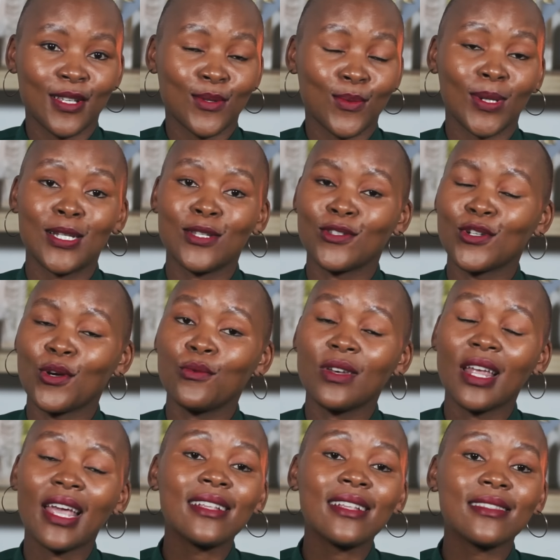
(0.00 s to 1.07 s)
as well as
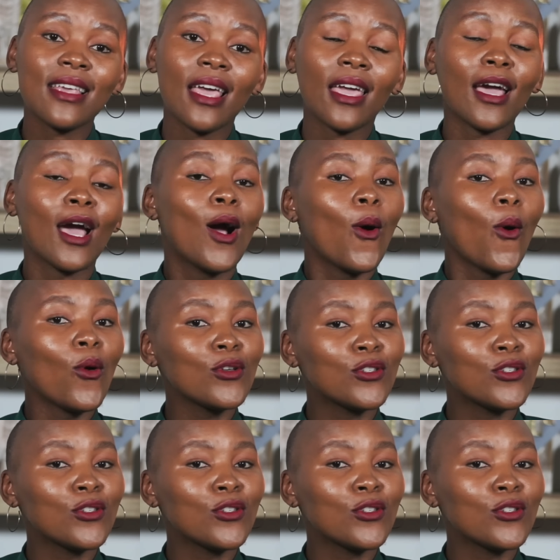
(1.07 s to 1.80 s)
donating or